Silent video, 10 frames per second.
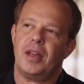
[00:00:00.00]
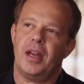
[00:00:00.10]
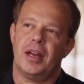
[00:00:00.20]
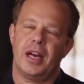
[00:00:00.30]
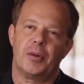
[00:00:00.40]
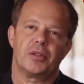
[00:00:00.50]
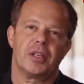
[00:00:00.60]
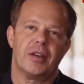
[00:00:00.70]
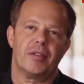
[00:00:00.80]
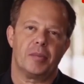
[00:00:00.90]
And I was going
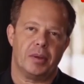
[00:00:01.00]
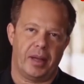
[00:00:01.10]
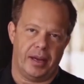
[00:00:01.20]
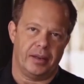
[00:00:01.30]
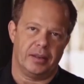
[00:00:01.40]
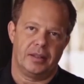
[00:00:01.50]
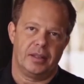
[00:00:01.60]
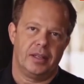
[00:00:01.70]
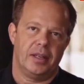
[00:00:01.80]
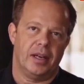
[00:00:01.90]
to give it a plan,
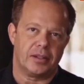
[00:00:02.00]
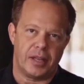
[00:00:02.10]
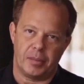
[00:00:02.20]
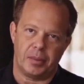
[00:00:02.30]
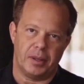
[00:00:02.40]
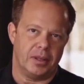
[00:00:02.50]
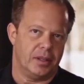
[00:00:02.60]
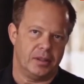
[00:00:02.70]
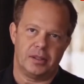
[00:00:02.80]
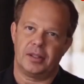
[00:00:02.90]
a template, a
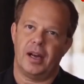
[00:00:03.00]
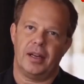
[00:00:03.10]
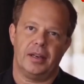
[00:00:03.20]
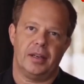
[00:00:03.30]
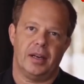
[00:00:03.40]
design.